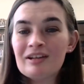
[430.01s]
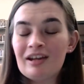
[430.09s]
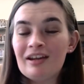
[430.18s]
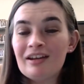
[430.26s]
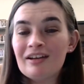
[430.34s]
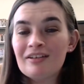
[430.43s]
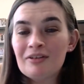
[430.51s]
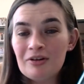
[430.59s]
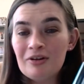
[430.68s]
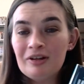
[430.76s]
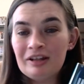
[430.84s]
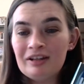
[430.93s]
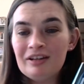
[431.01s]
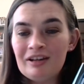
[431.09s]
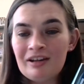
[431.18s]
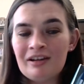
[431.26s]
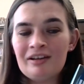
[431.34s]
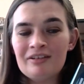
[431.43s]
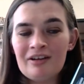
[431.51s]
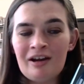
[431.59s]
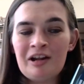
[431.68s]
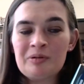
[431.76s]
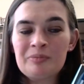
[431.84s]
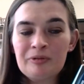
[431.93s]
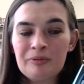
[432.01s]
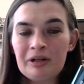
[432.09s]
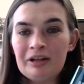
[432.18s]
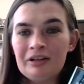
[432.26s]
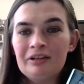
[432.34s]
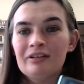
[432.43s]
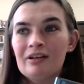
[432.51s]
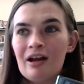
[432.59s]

can Hoodie and Anna Marie